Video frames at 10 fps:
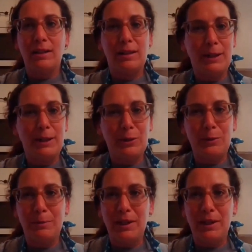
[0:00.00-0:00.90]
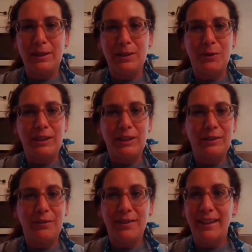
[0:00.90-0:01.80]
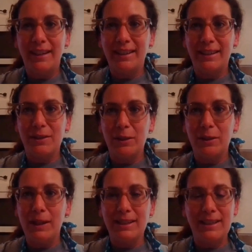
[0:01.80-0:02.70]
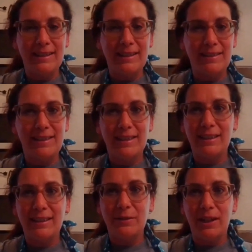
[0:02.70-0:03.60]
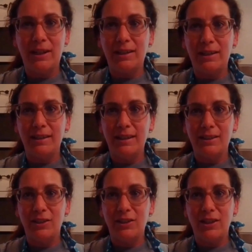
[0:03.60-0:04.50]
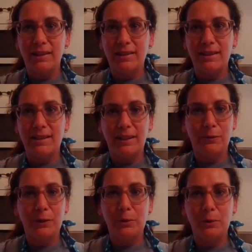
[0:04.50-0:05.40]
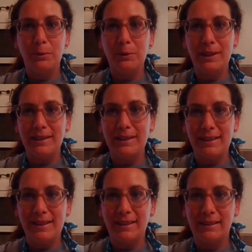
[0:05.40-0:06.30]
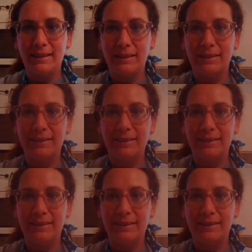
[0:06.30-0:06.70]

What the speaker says: a special surprise for you. Thank you so much, and I'll see you all in just a few moments.